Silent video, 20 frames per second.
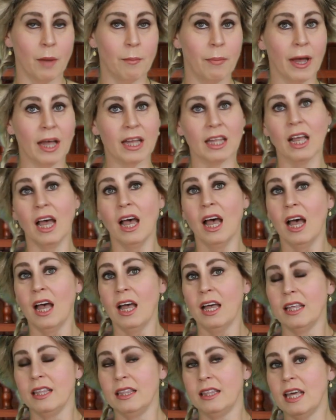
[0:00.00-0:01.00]
But
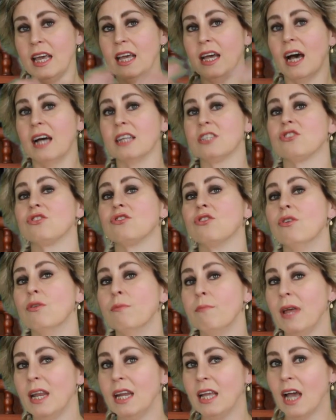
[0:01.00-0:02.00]
there are
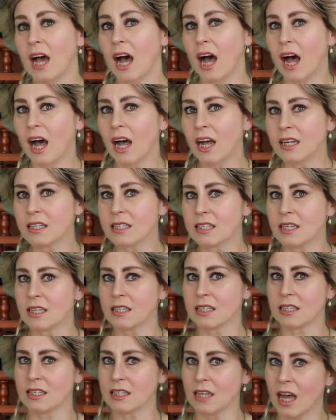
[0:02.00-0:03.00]
so many
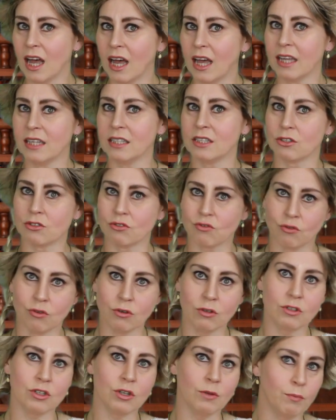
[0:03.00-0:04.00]
other signs
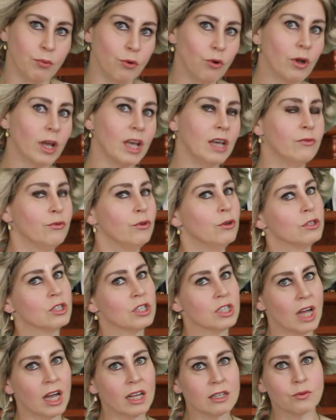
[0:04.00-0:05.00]
through the book. If you
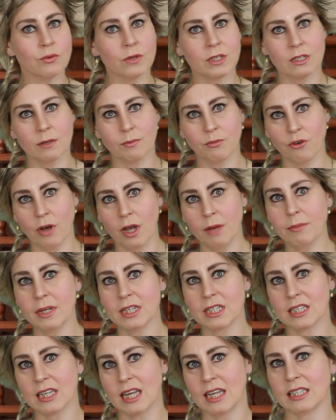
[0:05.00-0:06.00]
start with the
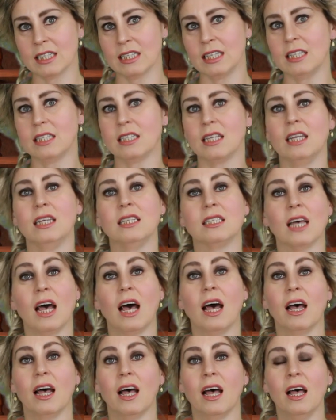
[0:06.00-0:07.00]
premise that this is
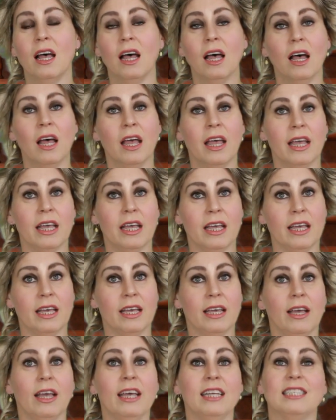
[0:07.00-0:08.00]

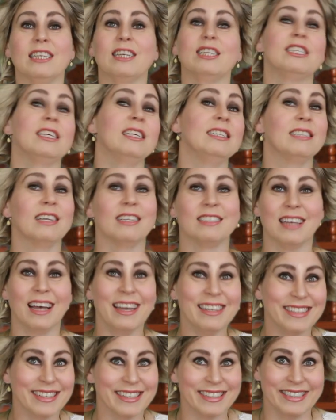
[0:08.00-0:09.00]
it is in the
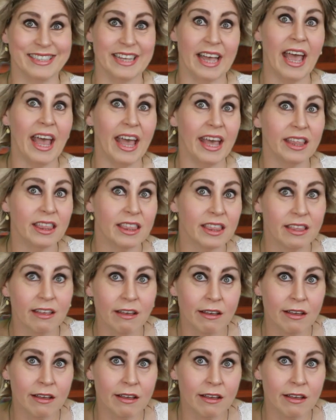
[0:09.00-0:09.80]
title, Death